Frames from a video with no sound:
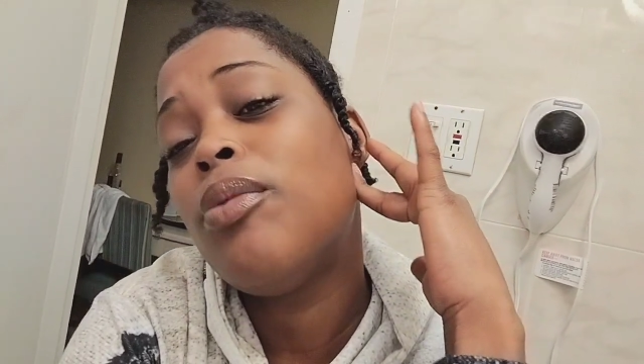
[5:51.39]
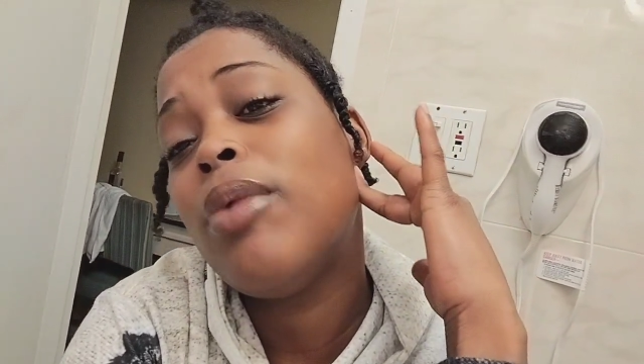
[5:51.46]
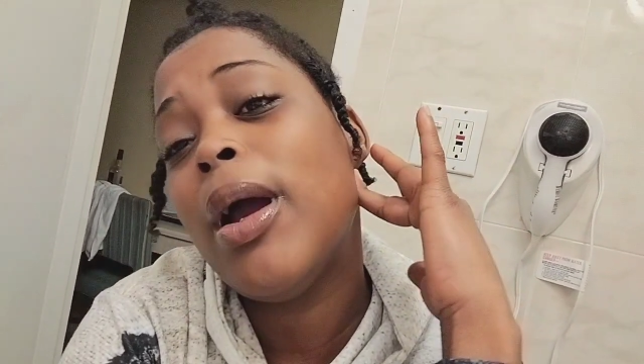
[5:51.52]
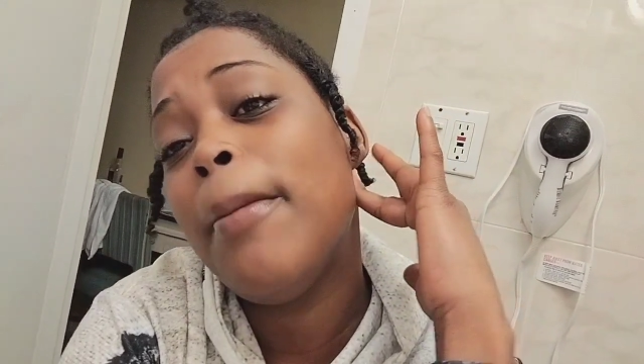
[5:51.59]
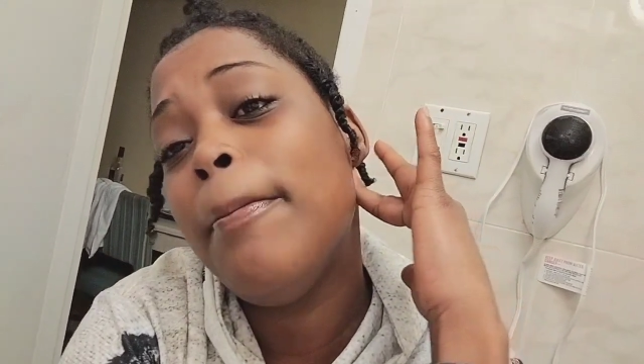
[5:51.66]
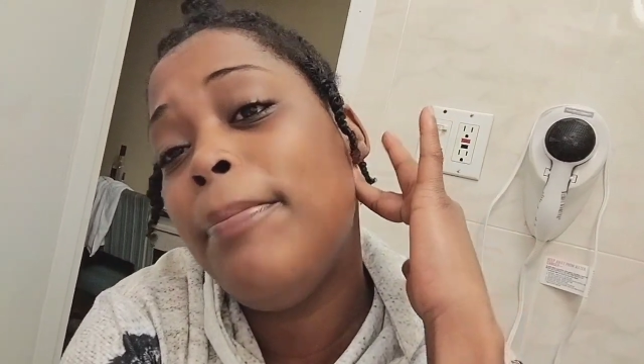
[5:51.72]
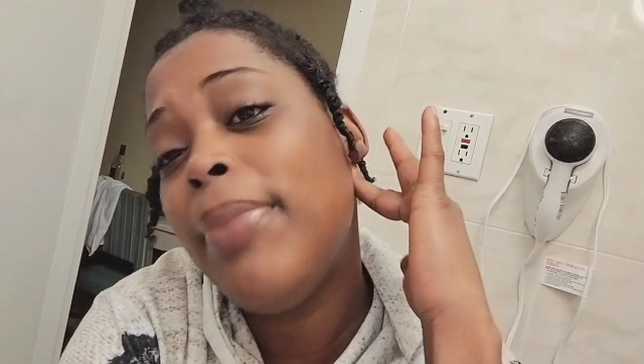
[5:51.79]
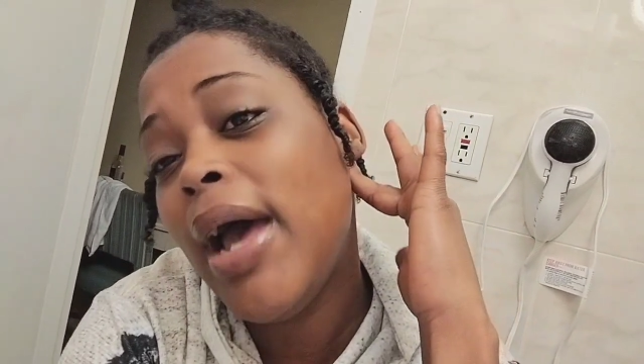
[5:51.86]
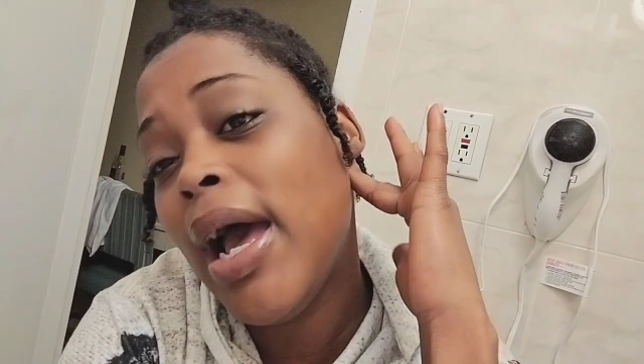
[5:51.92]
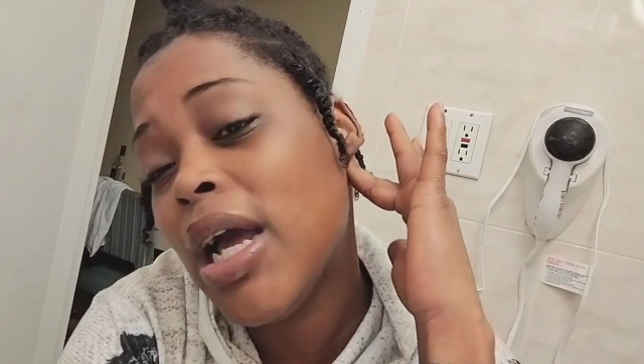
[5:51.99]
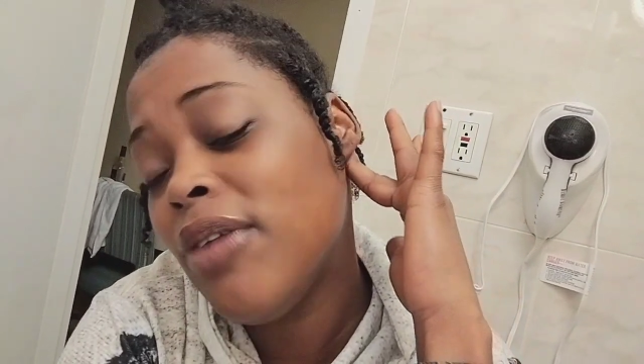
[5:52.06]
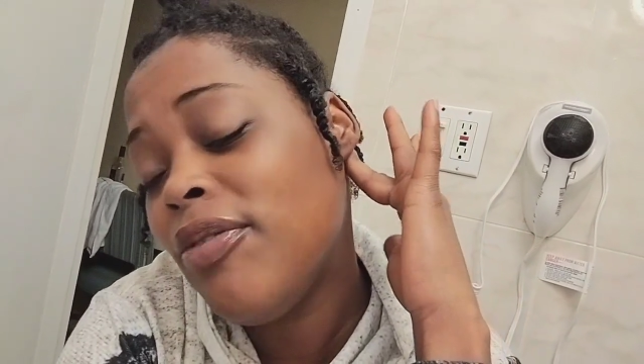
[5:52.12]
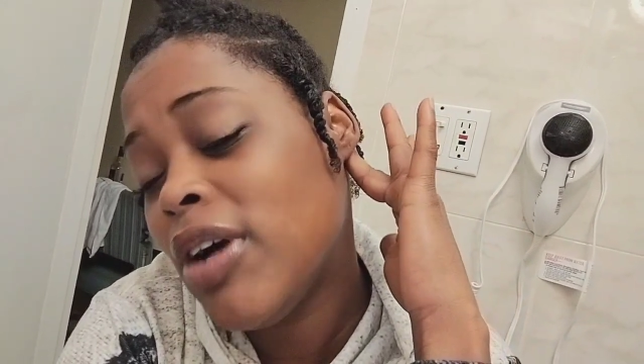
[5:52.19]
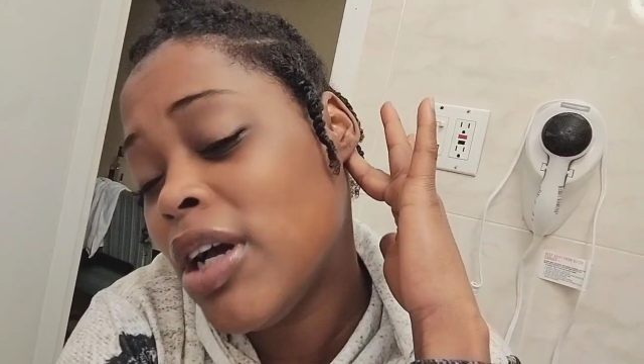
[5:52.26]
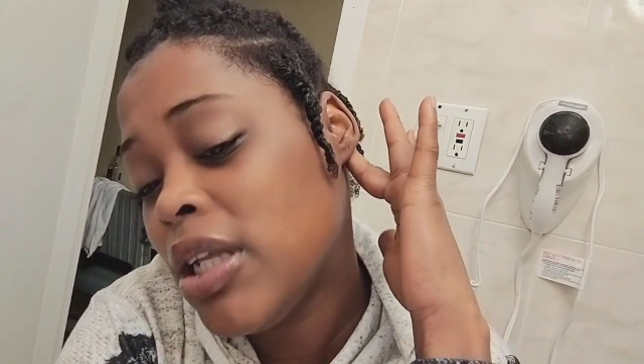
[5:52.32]
right back
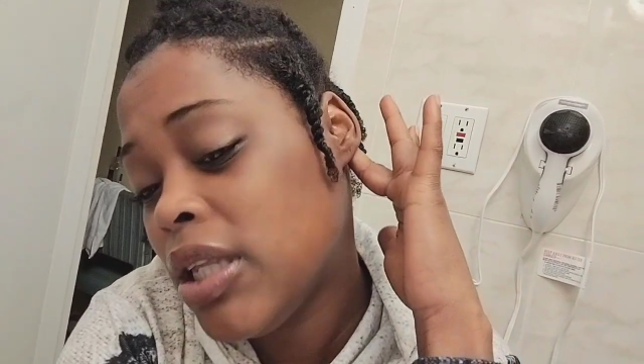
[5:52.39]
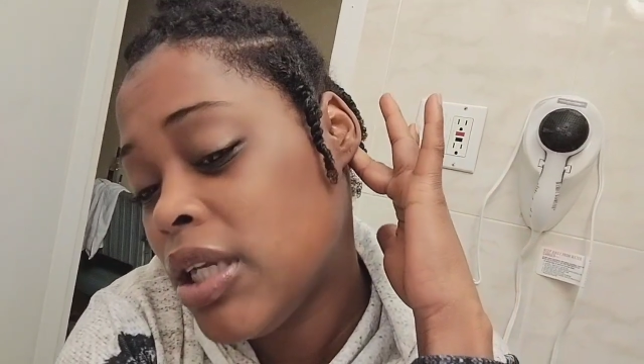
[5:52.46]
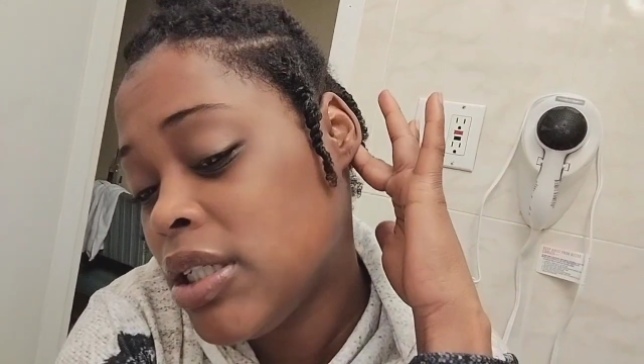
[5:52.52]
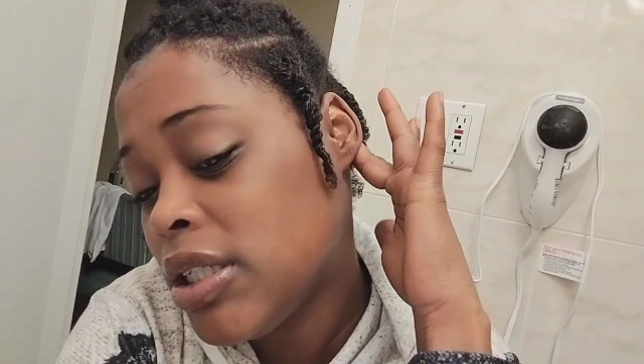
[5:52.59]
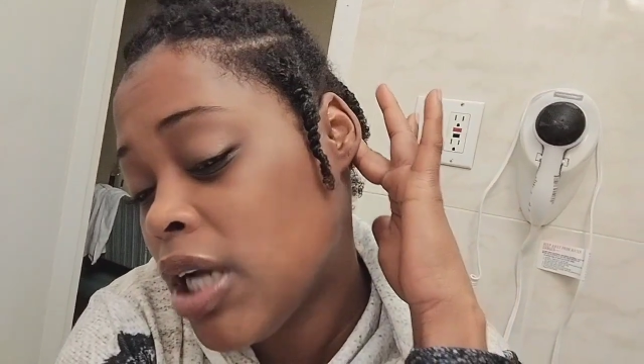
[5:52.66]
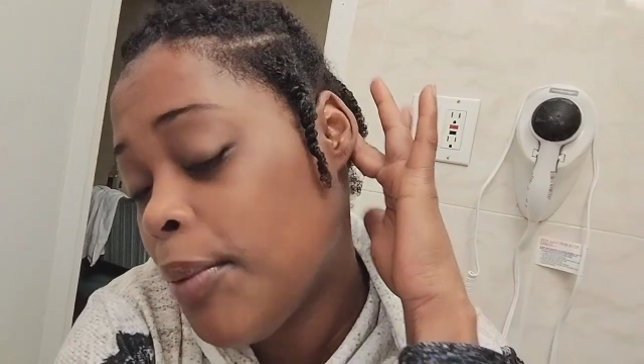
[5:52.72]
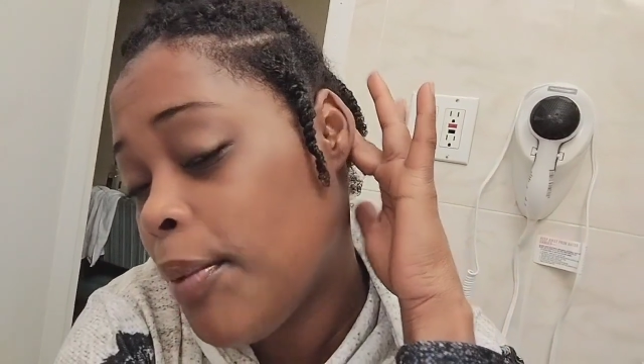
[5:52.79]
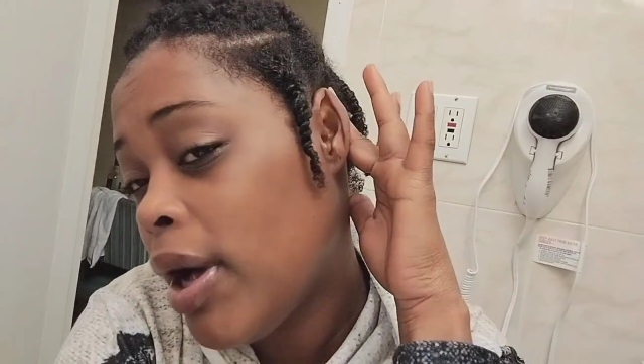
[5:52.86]
if I get that job.